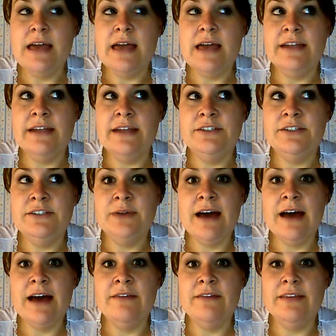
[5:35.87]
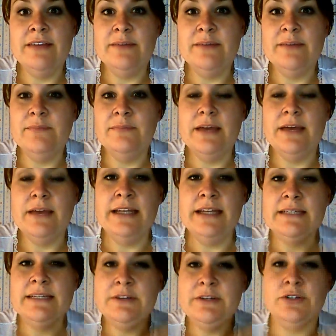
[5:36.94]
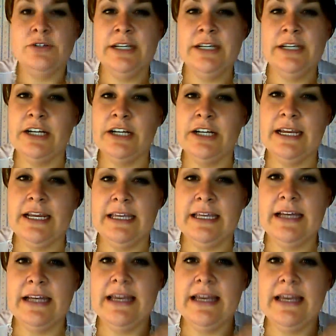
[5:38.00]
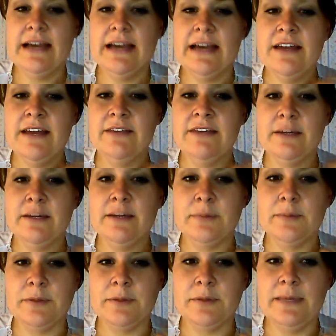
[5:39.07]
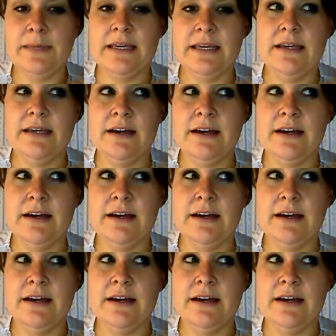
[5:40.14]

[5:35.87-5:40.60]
and I do have like anytime I drink or I eat, I get kind of like a burpy,